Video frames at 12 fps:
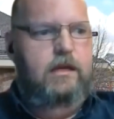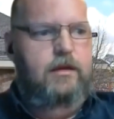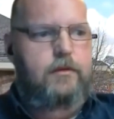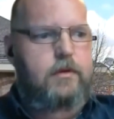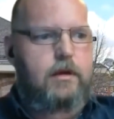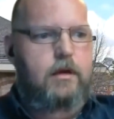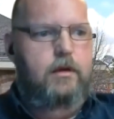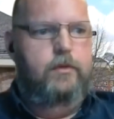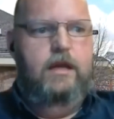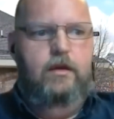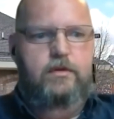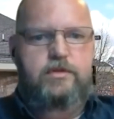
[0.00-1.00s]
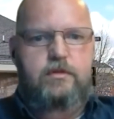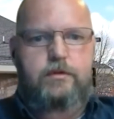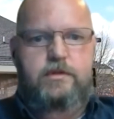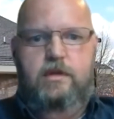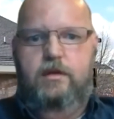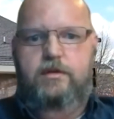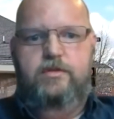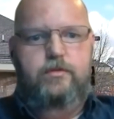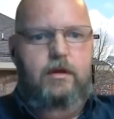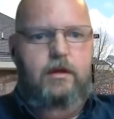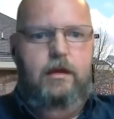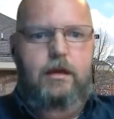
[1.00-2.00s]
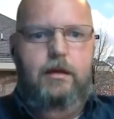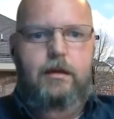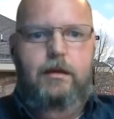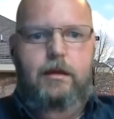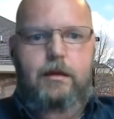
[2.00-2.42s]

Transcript: did radio shows in Australia,